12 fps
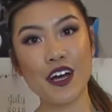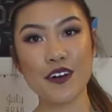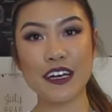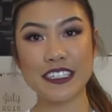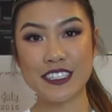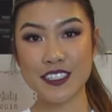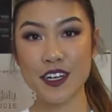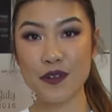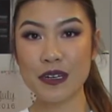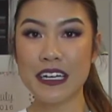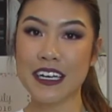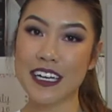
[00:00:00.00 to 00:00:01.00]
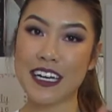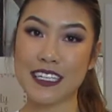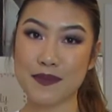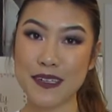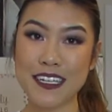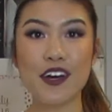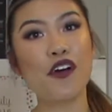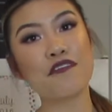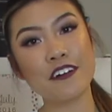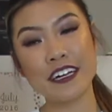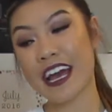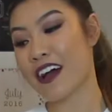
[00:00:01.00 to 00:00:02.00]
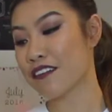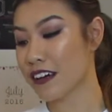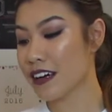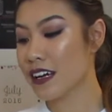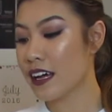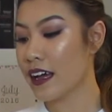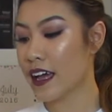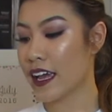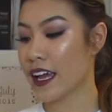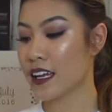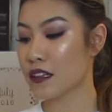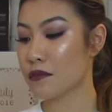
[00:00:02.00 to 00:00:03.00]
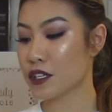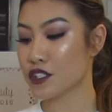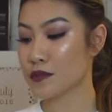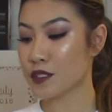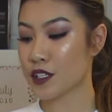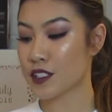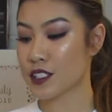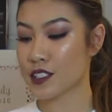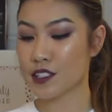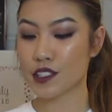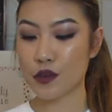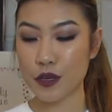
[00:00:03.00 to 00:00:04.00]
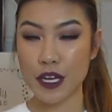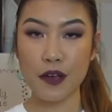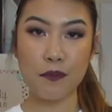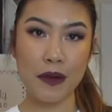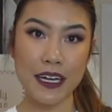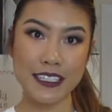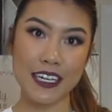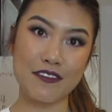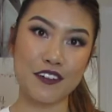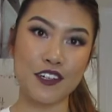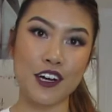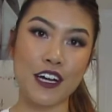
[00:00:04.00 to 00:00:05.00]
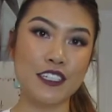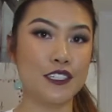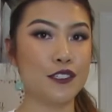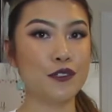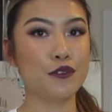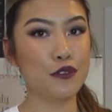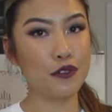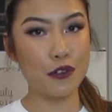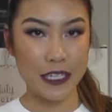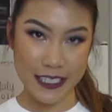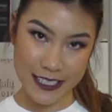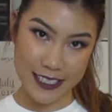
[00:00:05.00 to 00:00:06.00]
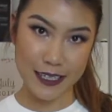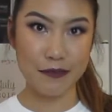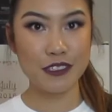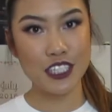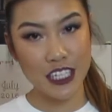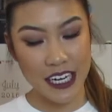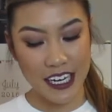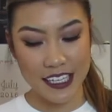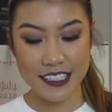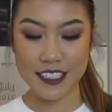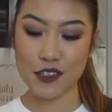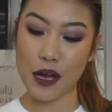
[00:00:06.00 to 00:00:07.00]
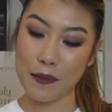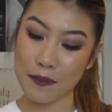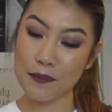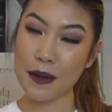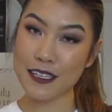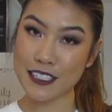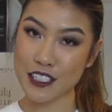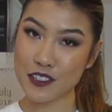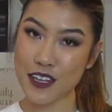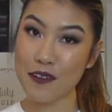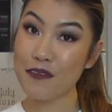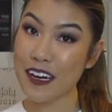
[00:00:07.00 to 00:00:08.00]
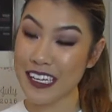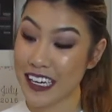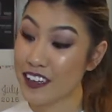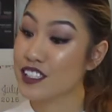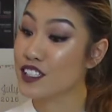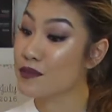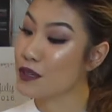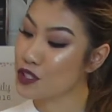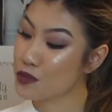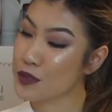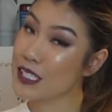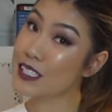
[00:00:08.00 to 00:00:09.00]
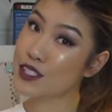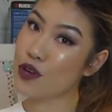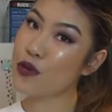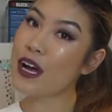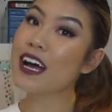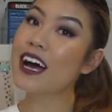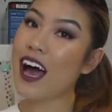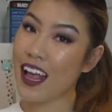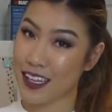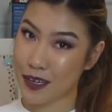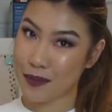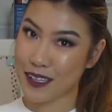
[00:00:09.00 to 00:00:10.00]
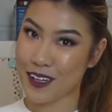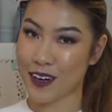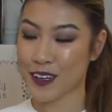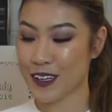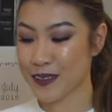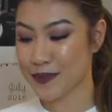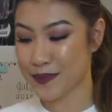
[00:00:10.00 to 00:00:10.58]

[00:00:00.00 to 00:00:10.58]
Okay, so it has been over an hour and the mushrooms are still soaking, but I forgot to grate some cheese, so I'm about to do that right now so the mushrooms can soak a little bit longer.